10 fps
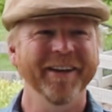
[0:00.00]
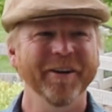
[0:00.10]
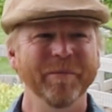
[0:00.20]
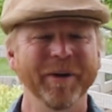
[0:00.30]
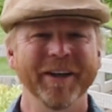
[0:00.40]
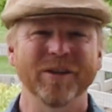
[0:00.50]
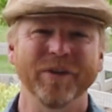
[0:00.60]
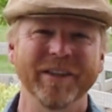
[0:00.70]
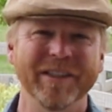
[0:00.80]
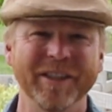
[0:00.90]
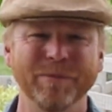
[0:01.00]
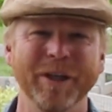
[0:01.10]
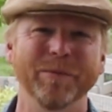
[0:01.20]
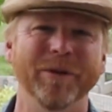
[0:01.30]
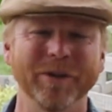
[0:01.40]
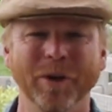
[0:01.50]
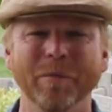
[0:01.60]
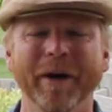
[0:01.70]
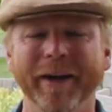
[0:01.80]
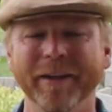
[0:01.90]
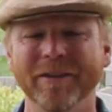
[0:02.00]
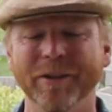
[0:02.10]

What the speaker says: But it's fun to see people go by.